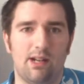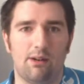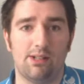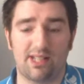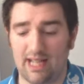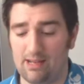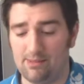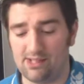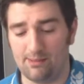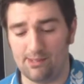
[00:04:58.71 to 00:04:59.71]
it's a
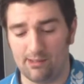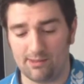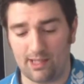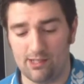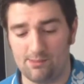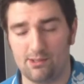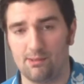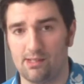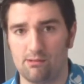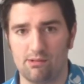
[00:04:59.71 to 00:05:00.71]
game that sometimes goes
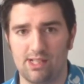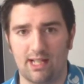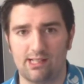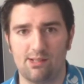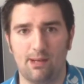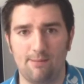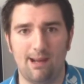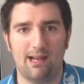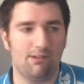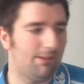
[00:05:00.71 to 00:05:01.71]
between sort of £6 to
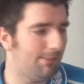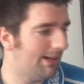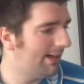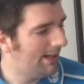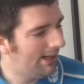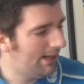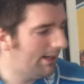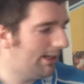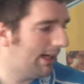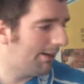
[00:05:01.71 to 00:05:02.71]
£8, but
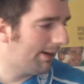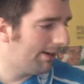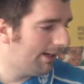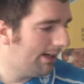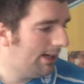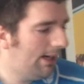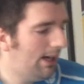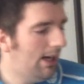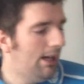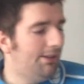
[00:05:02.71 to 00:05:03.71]
anyway.
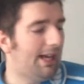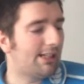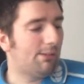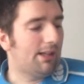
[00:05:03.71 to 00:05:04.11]
Next